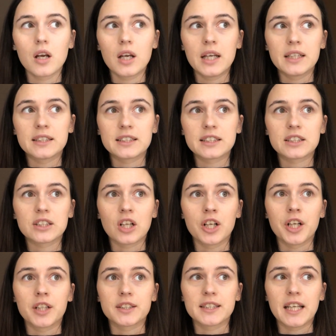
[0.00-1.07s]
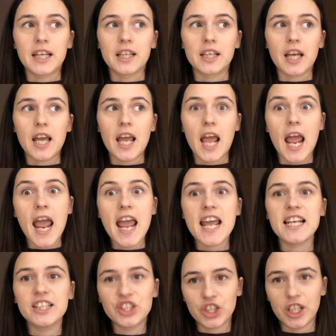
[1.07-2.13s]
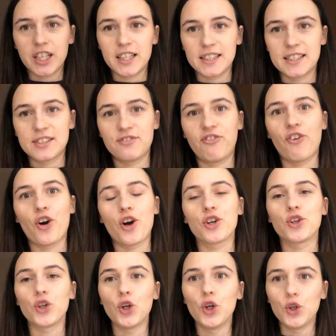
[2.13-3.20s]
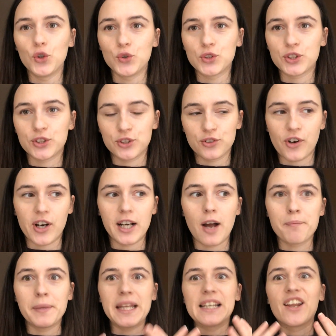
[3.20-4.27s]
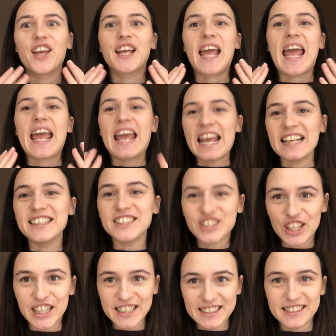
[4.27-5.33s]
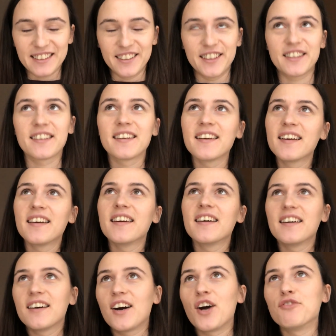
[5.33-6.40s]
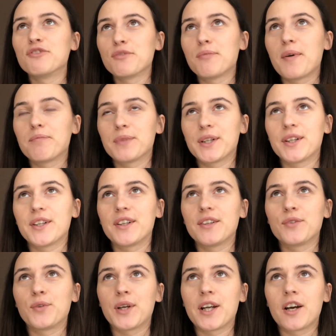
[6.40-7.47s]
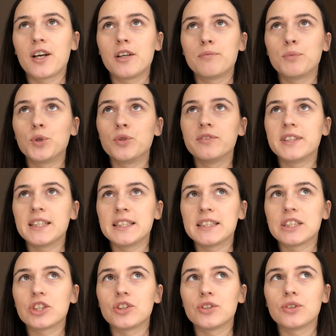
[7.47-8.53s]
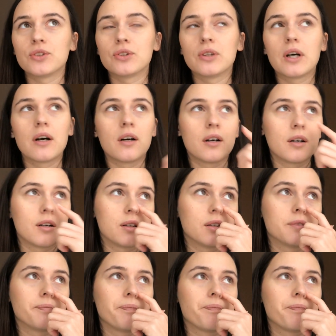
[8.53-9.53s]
it's gonna take ages for glue to dry. I mean, like ages. Like, I remember when I moved into a